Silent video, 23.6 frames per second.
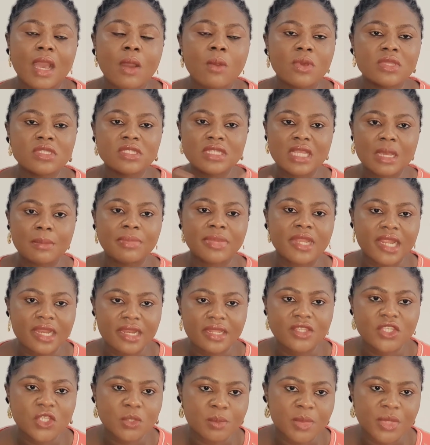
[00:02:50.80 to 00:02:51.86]
I wasn't
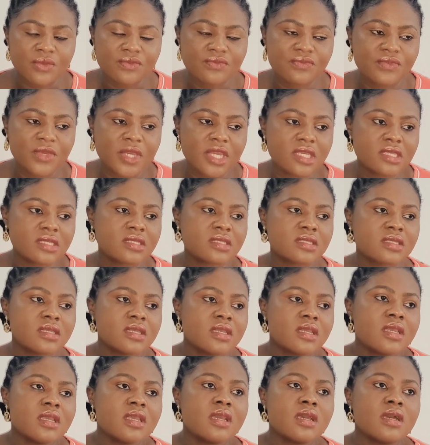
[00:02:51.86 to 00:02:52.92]
applying it on my face.
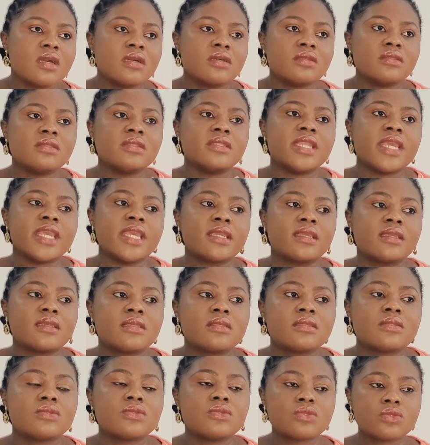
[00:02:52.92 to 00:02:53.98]
Neck
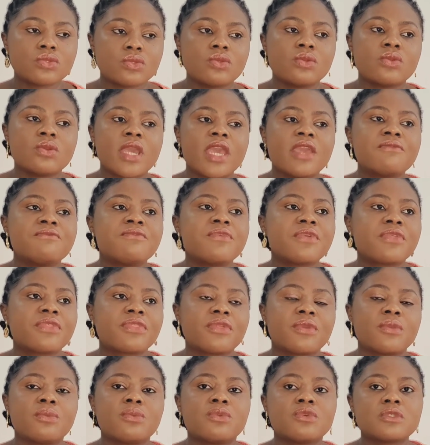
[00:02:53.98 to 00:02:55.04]
to toe,
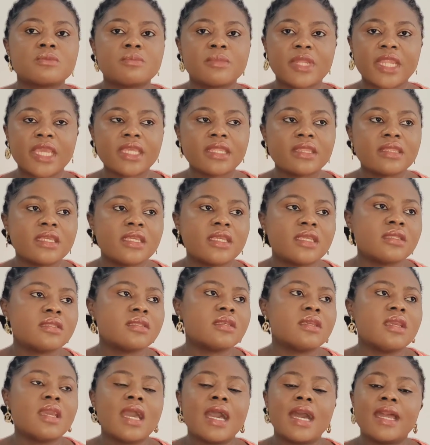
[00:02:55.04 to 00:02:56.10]
everything was
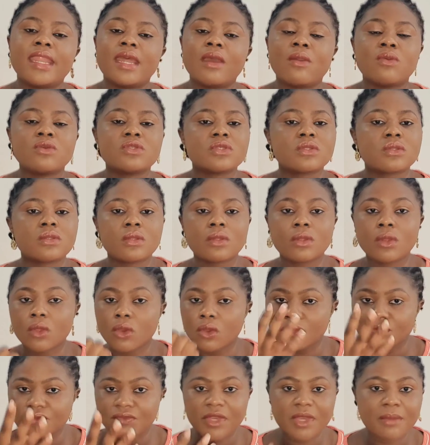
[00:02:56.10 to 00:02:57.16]
blending, and I was
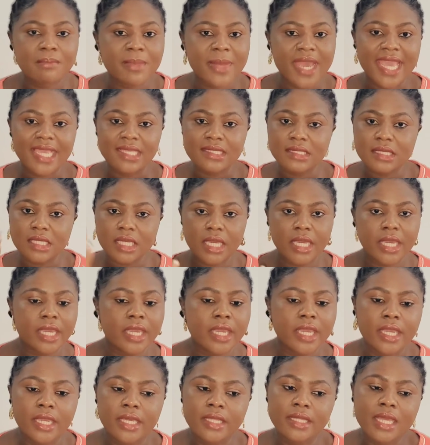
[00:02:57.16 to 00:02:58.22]
loving my
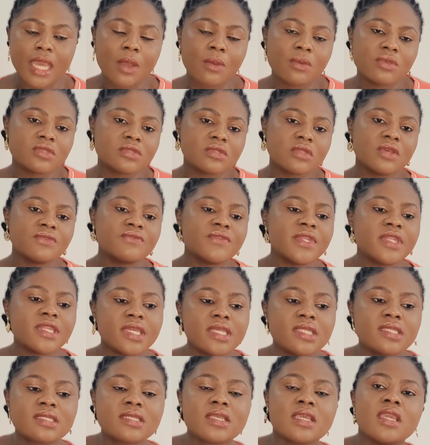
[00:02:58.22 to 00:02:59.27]
skin. I was loving
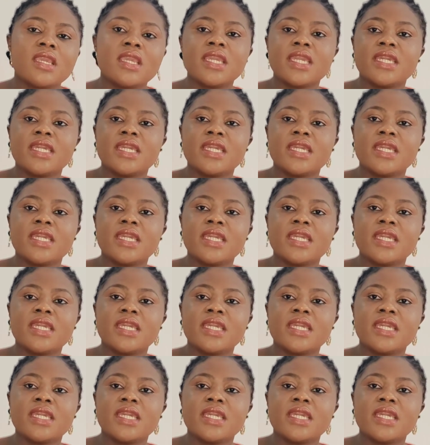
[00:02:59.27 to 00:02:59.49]
it.